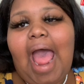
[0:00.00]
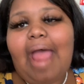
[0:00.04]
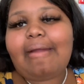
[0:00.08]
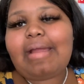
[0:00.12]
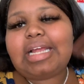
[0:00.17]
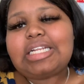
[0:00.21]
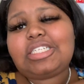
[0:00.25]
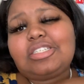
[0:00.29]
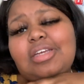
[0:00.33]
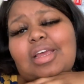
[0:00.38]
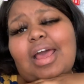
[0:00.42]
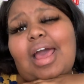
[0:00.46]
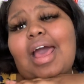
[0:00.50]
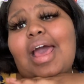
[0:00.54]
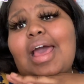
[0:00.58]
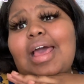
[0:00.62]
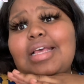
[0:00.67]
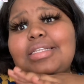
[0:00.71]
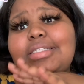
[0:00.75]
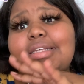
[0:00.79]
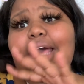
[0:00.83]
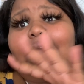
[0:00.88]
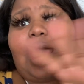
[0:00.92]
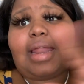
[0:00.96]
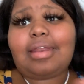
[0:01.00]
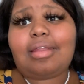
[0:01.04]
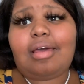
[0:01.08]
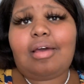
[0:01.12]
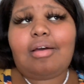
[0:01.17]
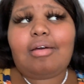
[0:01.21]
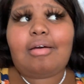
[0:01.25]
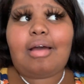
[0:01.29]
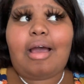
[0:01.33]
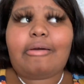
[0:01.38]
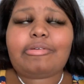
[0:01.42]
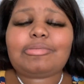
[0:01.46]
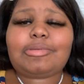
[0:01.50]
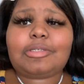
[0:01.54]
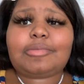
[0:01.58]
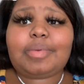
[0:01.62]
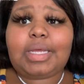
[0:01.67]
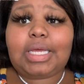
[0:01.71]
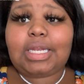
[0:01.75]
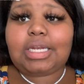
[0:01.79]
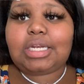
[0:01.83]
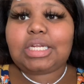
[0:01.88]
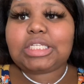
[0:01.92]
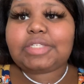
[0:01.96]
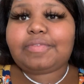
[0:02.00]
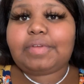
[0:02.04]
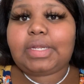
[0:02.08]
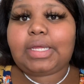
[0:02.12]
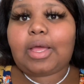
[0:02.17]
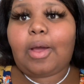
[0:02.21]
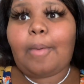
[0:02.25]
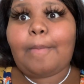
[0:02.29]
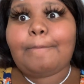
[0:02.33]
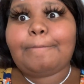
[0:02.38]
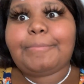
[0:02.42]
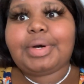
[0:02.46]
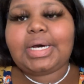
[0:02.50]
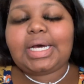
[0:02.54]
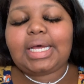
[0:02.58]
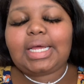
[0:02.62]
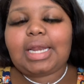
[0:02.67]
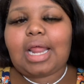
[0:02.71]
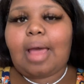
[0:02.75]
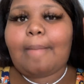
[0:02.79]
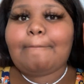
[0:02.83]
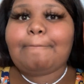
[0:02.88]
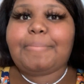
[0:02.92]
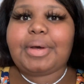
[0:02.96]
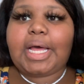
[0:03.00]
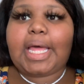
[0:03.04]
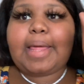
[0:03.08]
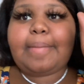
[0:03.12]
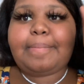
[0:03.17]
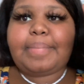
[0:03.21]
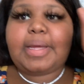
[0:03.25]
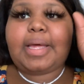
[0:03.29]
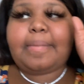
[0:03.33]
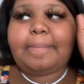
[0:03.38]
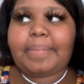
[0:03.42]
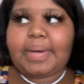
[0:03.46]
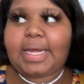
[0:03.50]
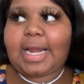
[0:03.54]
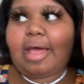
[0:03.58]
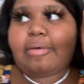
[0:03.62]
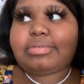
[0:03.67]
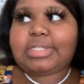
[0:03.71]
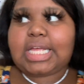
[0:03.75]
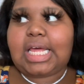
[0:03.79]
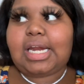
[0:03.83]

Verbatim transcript: All right, you guys. I know I was supposed to be ending this video, but, but, but, but I was